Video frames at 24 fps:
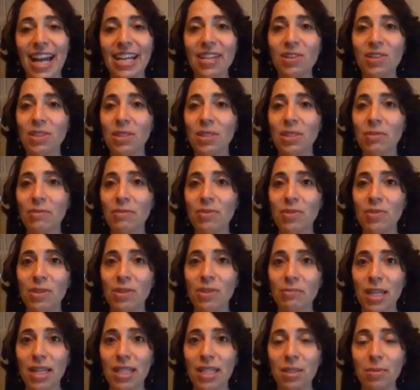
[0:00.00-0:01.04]
I know some of you
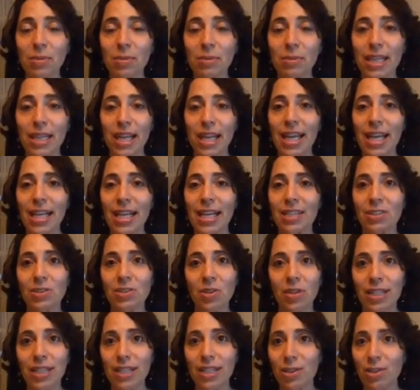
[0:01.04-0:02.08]
jumped on a little bit late. I
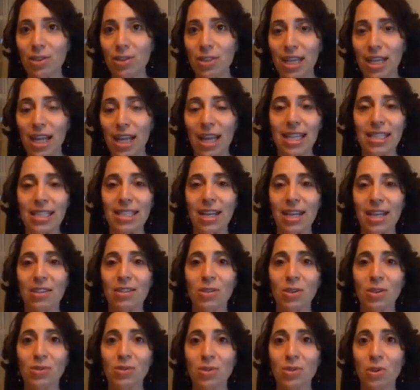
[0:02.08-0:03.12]
totally understand. It's how
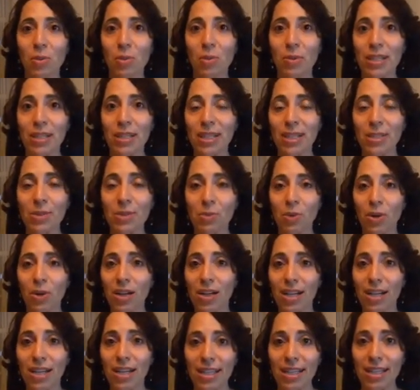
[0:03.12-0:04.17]
this whole scoping thing
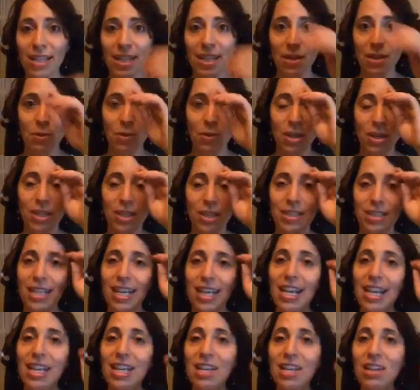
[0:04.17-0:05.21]
works.
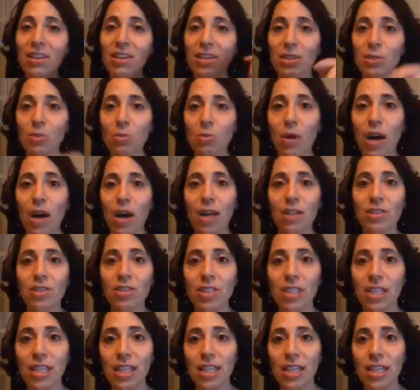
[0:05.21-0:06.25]
You can just
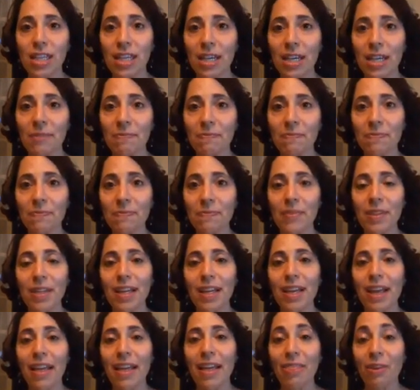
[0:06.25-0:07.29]
watch the
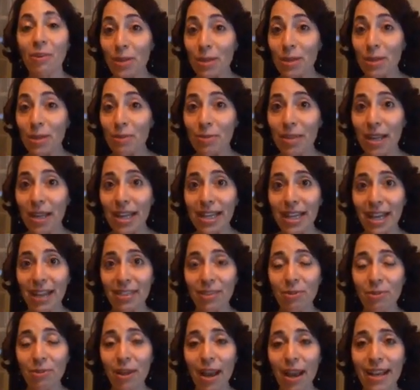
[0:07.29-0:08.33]
replay to
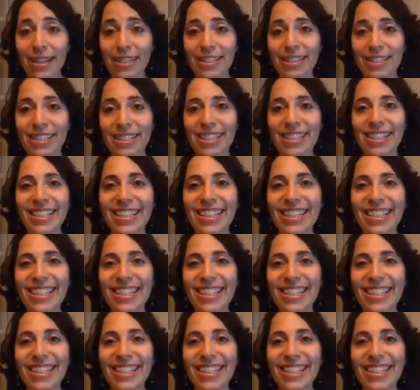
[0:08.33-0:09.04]
get the rest.